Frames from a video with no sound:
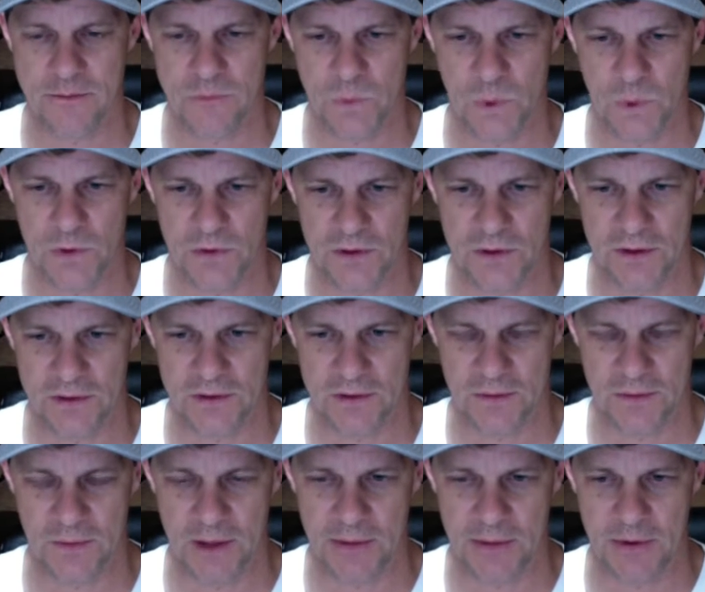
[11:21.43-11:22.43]
with this
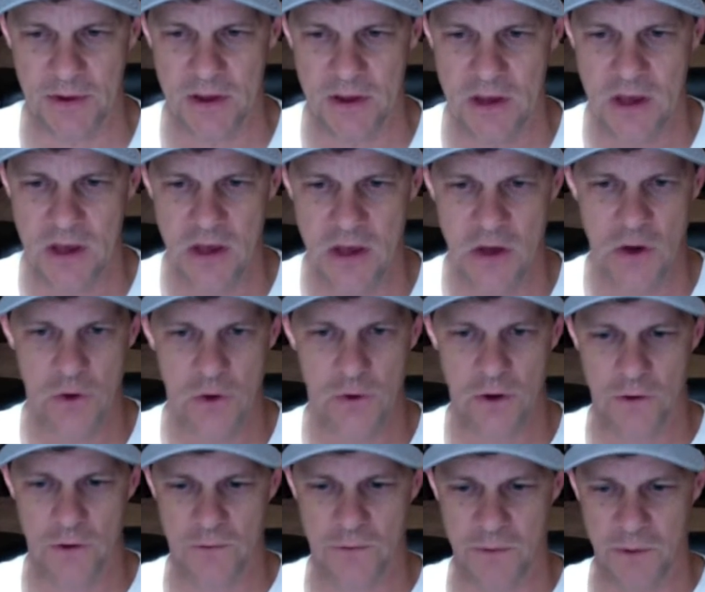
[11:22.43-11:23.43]
and maybe who
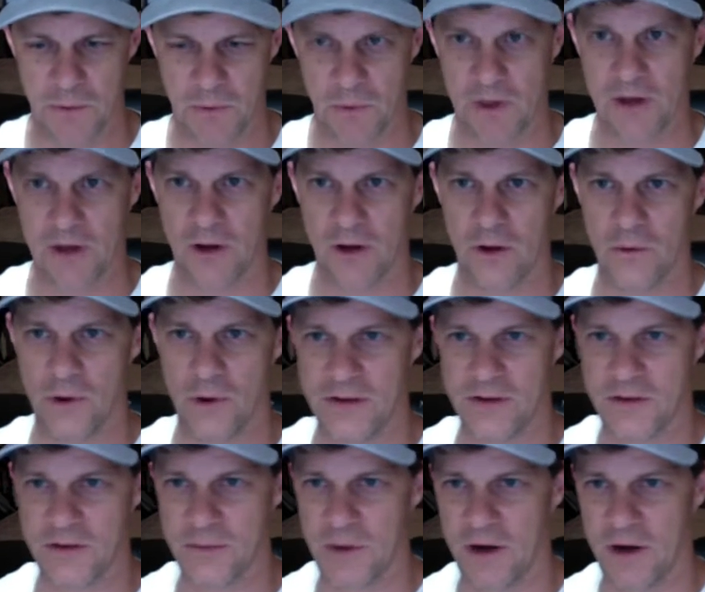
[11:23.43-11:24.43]
knows maybe we can go raise
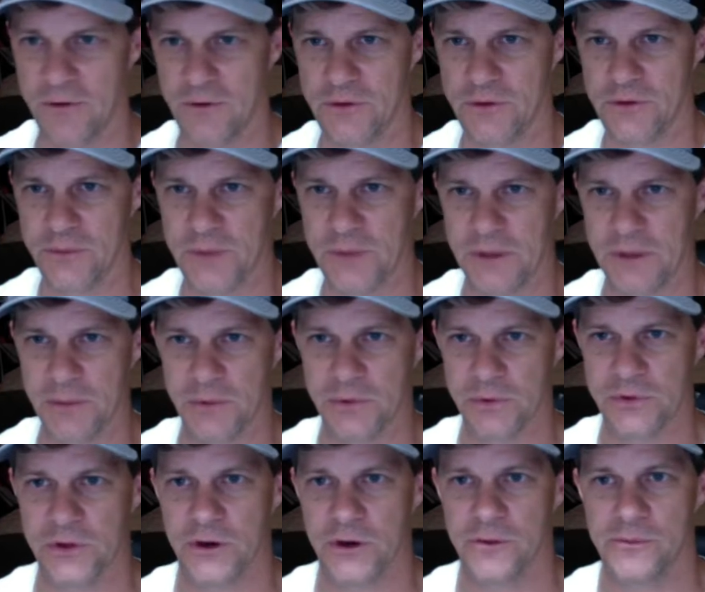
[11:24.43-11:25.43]
some money for some people
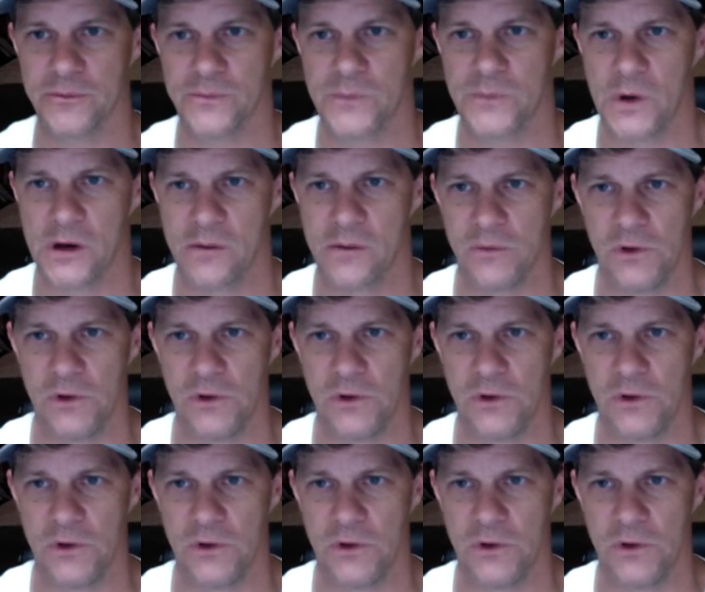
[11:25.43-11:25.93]
so um,